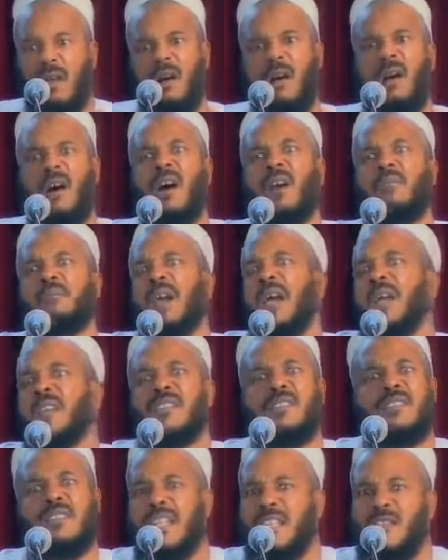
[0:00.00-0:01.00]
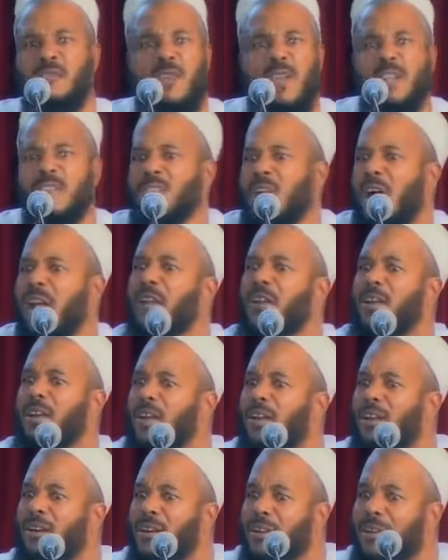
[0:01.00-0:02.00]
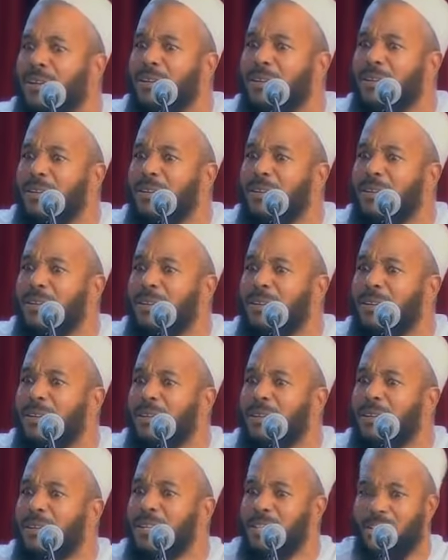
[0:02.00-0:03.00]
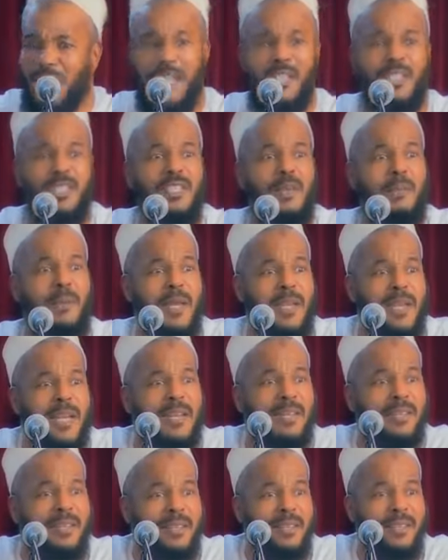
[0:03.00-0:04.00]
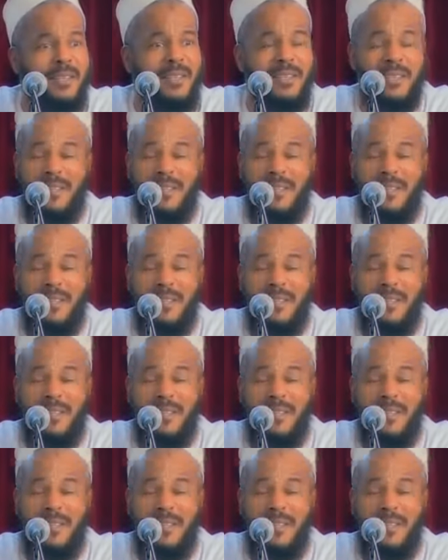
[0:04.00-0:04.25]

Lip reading: Say, oh man, this is not the real scholar here. He changed his opinion.